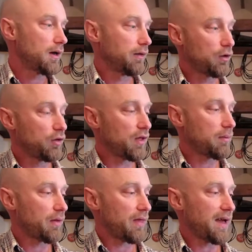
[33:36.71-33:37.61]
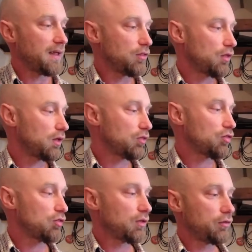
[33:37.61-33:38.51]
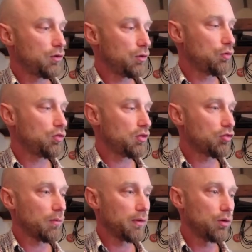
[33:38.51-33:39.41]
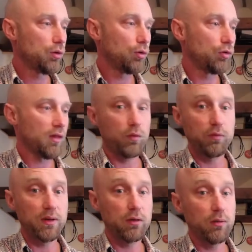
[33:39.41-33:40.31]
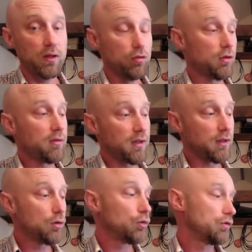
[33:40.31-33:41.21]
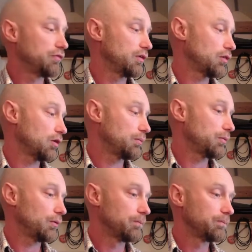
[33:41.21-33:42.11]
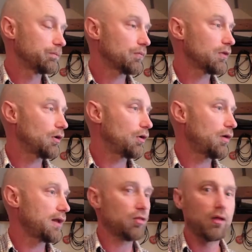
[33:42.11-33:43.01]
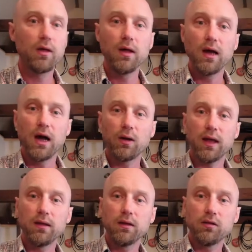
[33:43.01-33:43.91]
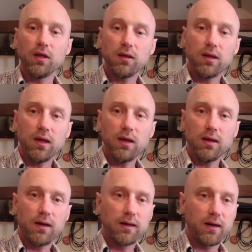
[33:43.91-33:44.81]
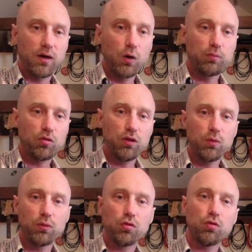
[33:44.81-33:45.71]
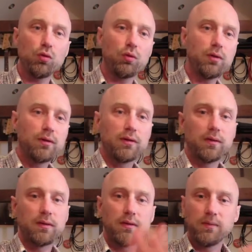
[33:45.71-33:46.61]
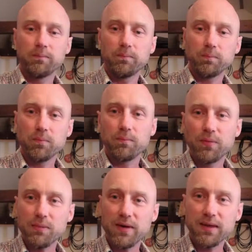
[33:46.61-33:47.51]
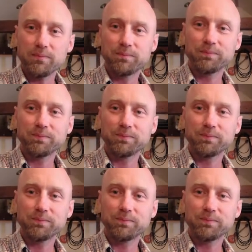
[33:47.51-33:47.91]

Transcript: And the good thing about that is it still uses some of the chords that we've been doing, so the D chord, for example. All right. Okay, take care, and I hope to see you all soon. Bye-bye.